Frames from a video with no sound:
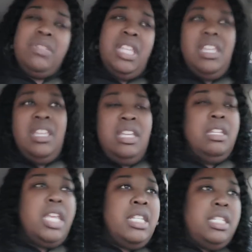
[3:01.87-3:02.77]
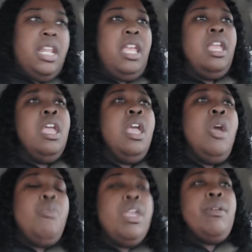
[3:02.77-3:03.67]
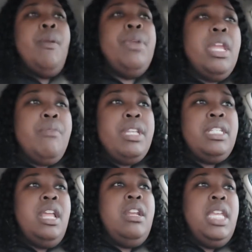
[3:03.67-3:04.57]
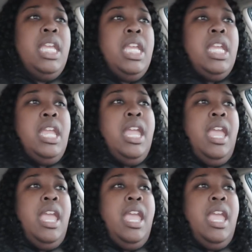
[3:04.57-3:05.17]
yeah yesterday. Well, anyway, we're getting ready to sit down to eat,